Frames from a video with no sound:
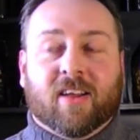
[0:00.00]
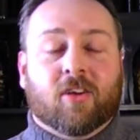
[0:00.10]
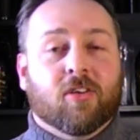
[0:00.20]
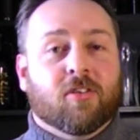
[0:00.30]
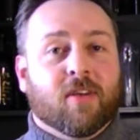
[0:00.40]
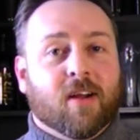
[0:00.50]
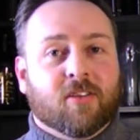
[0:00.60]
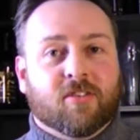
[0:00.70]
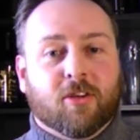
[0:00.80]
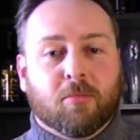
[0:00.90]
It could turn out
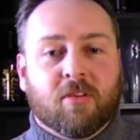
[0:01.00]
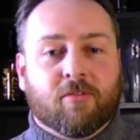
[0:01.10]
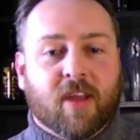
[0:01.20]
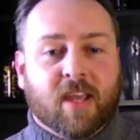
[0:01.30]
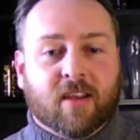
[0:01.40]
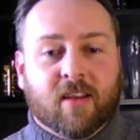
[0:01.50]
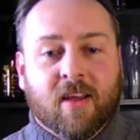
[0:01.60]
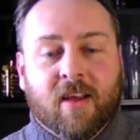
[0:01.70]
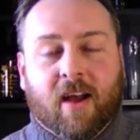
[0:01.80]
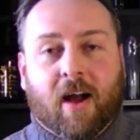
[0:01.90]
to still be fake.
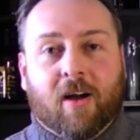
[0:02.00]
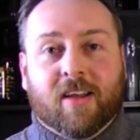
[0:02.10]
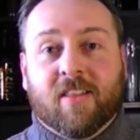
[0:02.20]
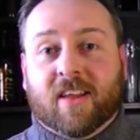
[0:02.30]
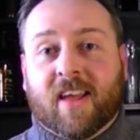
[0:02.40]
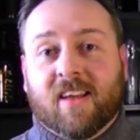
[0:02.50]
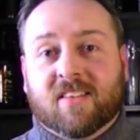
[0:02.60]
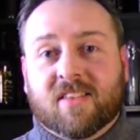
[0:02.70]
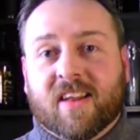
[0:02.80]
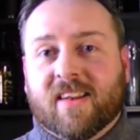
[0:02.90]
In the
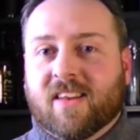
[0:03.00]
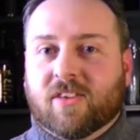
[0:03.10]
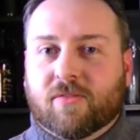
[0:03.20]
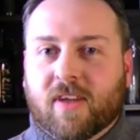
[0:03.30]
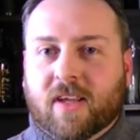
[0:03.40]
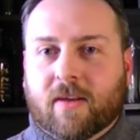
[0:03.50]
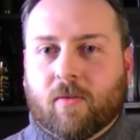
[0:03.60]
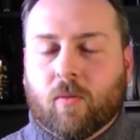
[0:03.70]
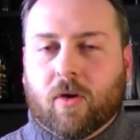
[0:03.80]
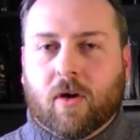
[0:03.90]
case that it is fake,
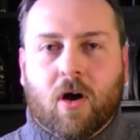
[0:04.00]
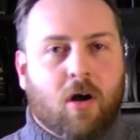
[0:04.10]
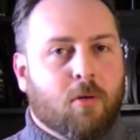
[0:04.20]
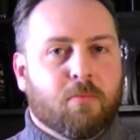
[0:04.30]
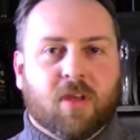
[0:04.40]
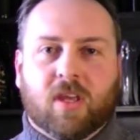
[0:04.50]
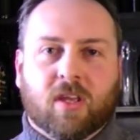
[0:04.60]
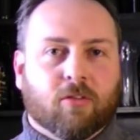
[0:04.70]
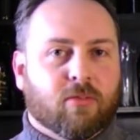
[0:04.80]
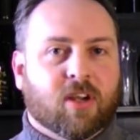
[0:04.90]
we're all
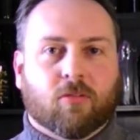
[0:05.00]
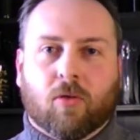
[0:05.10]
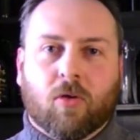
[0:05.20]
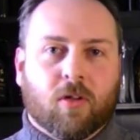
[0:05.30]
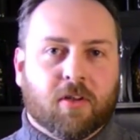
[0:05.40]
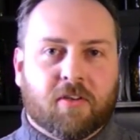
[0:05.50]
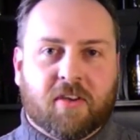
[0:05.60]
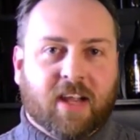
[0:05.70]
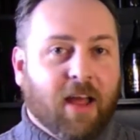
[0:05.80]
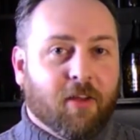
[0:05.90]
being Rickrolled
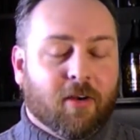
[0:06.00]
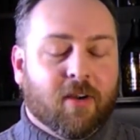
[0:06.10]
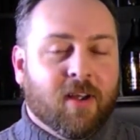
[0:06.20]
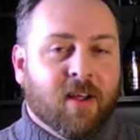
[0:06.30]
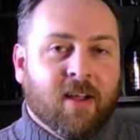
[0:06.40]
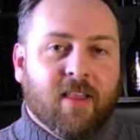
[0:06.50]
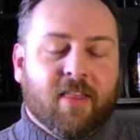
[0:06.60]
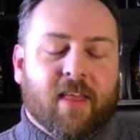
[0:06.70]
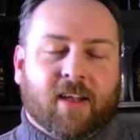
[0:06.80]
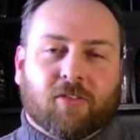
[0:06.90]
together.
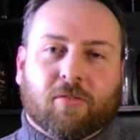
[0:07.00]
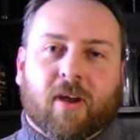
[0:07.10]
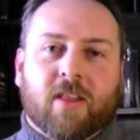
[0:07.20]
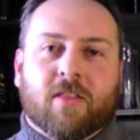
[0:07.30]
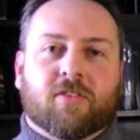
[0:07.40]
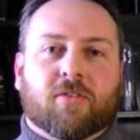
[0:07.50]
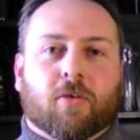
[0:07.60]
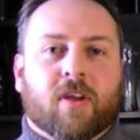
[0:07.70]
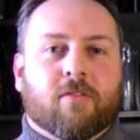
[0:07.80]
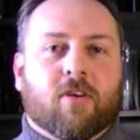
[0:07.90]
That's right, this
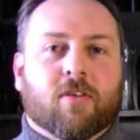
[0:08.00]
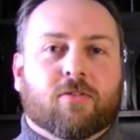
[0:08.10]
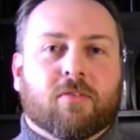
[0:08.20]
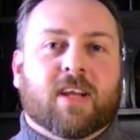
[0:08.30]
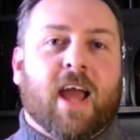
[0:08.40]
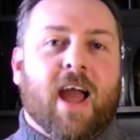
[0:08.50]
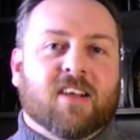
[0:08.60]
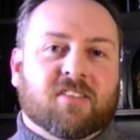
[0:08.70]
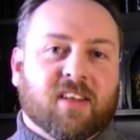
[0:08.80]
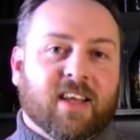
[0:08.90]
story involves Rick
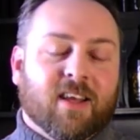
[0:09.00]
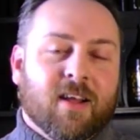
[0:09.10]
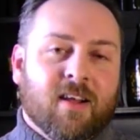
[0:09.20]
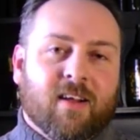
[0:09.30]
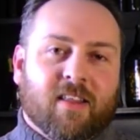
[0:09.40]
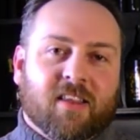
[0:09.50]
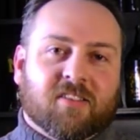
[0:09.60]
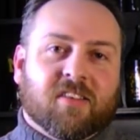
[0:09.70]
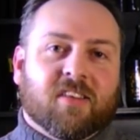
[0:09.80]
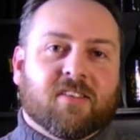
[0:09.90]
Astley.
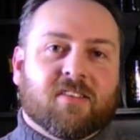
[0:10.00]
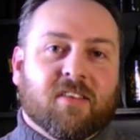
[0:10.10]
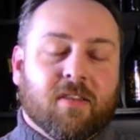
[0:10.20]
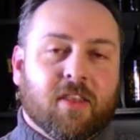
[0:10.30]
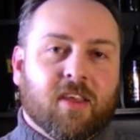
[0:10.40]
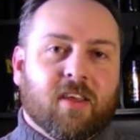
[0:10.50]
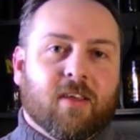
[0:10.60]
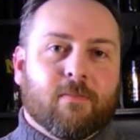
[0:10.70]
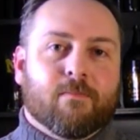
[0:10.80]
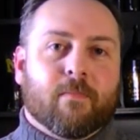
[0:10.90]
This is
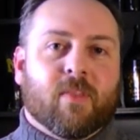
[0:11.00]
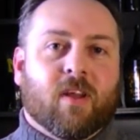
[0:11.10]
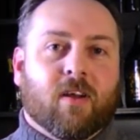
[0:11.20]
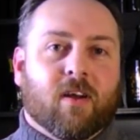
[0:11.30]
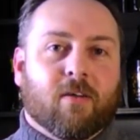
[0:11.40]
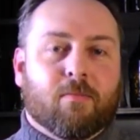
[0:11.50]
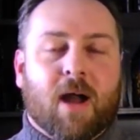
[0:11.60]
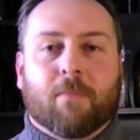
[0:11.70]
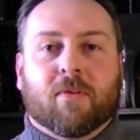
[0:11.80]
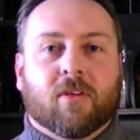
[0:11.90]
the
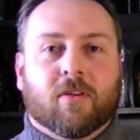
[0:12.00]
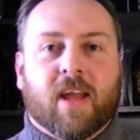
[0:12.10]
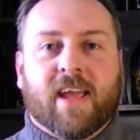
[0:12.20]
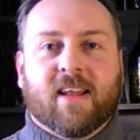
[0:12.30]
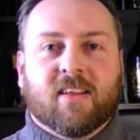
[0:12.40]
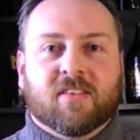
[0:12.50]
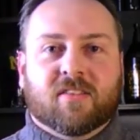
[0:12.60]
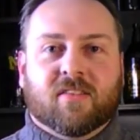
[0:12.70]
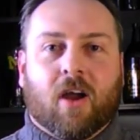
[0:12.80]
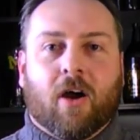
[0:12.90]
popular
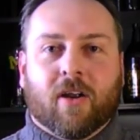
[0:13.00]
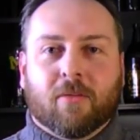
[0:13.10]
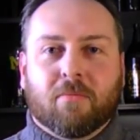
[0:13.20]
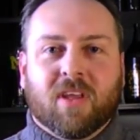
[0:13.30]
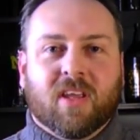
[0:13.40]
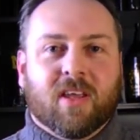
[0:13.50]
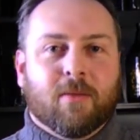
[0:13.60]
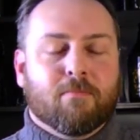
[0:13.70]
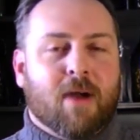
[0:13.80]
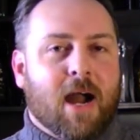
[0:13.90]
80s
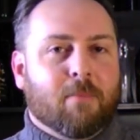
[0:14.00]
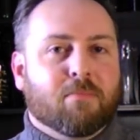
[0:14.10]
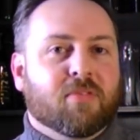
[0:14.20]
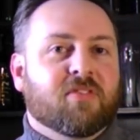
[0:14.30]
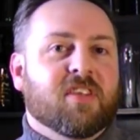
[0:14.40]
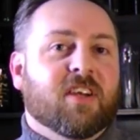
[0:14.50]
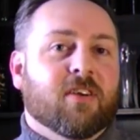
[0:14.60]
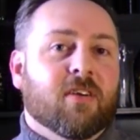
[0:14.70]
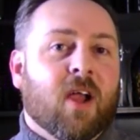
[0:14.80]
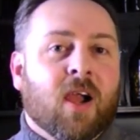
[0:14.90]
R&B pop
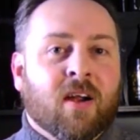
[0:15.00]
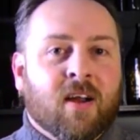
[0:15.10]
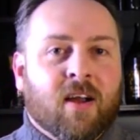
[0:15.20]
singer